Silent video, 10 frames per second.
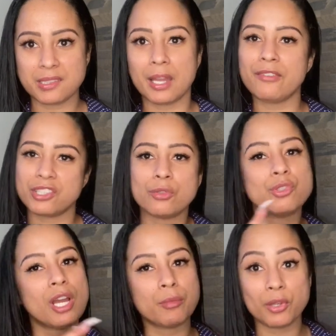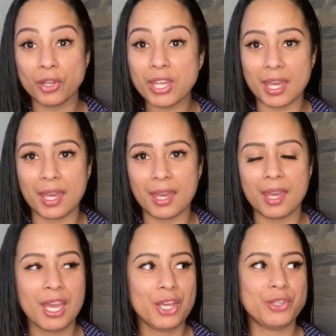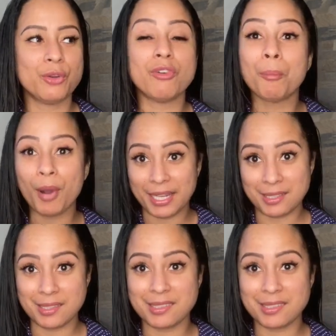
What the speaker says: So every single time you look at it, you're reminded.